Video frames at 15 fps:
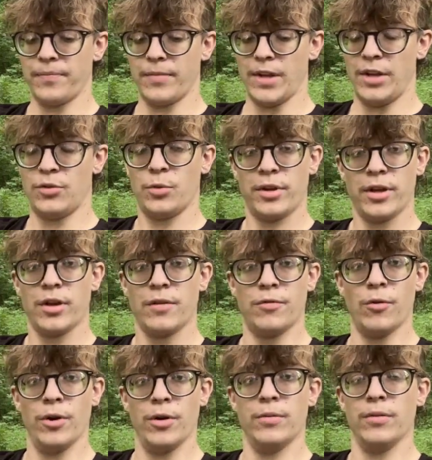it's really good
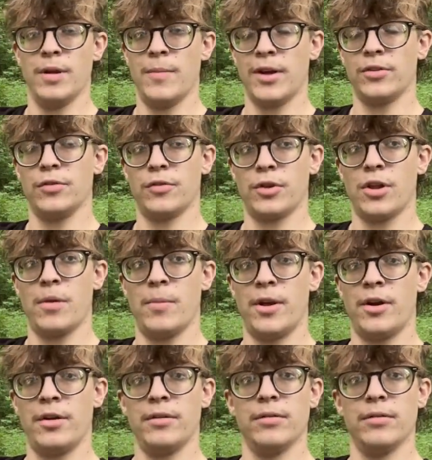for you. It makes you feel a lot better.